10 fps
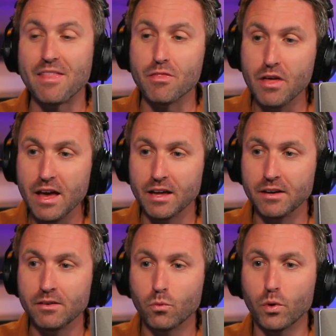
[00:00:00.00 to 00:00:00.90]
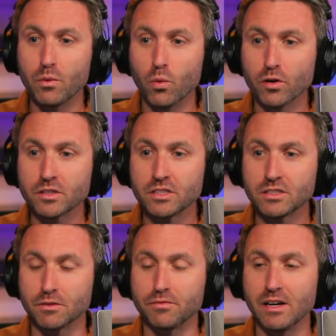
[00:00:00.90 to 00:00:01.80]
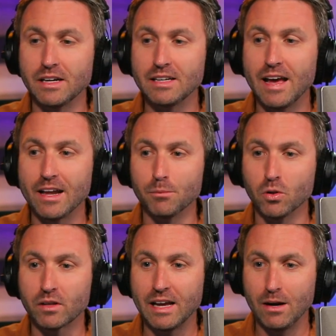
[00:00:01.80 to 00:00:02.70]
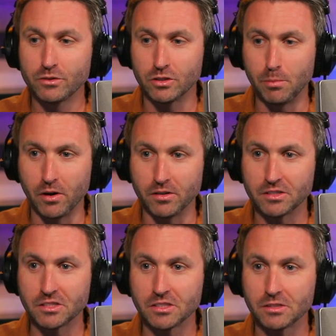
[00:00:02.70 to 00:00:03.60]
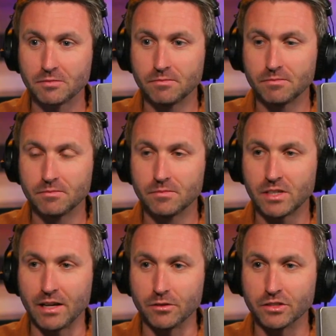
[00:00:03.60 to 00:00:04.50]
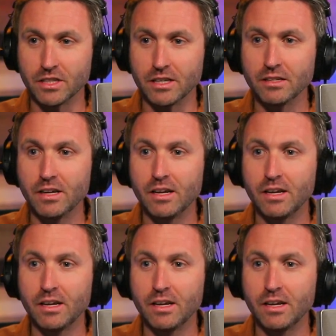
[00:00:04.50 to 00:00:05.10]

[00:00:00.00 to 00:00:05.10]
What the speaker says: and then we worked to find edible counterparts, Tyler said.